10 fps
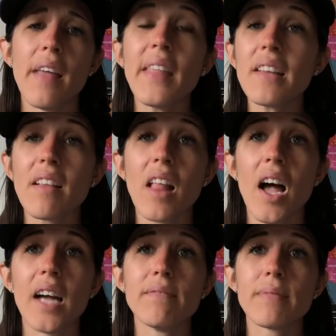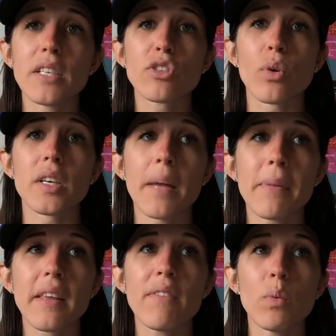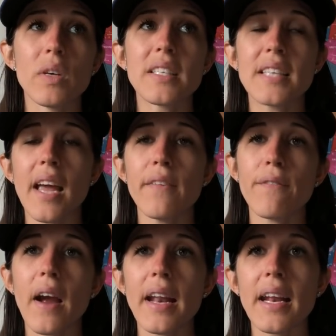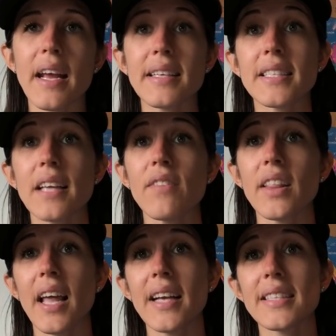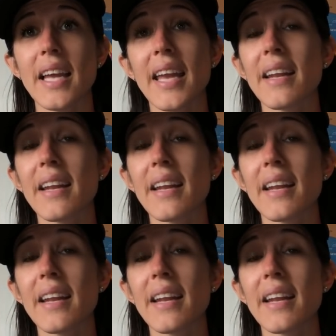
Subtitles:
That's a lot. They scored, I believe it was 10 Friday night, 7 last night,